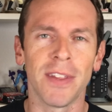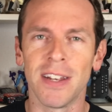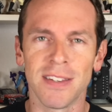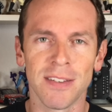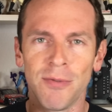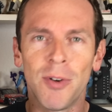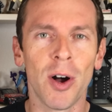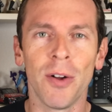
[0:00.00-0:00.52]
that is
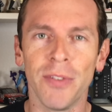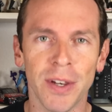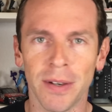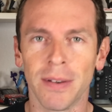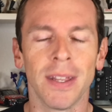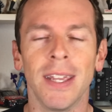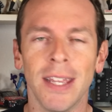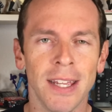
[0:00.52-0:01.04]
involved
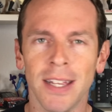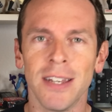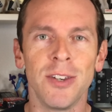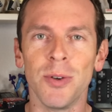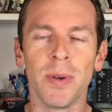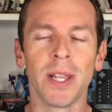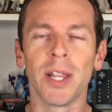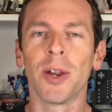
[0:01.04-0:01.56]
in
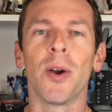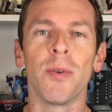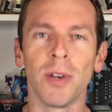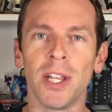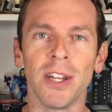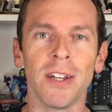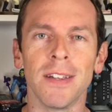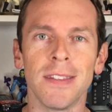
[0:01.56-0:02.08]
doing your own
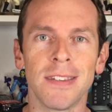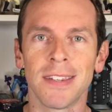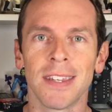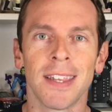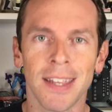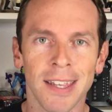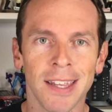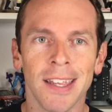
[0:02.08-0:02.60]
goods,
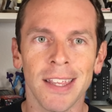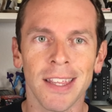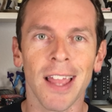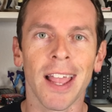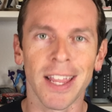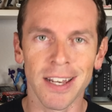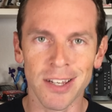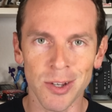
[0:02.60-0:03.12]

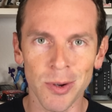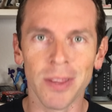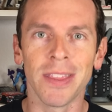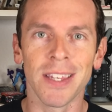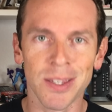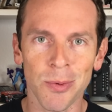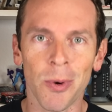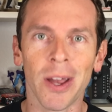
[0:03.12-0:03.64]
I can do it
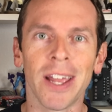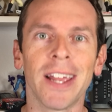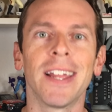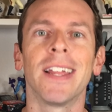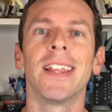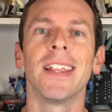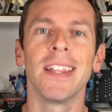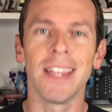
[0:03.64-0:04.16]
this way,
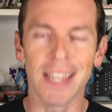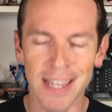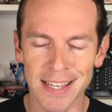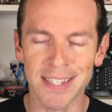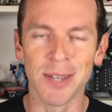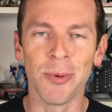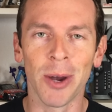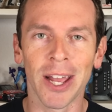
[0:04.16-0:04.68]
the
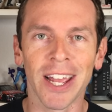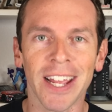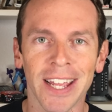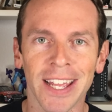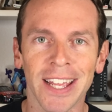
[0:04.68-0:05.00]
easy way,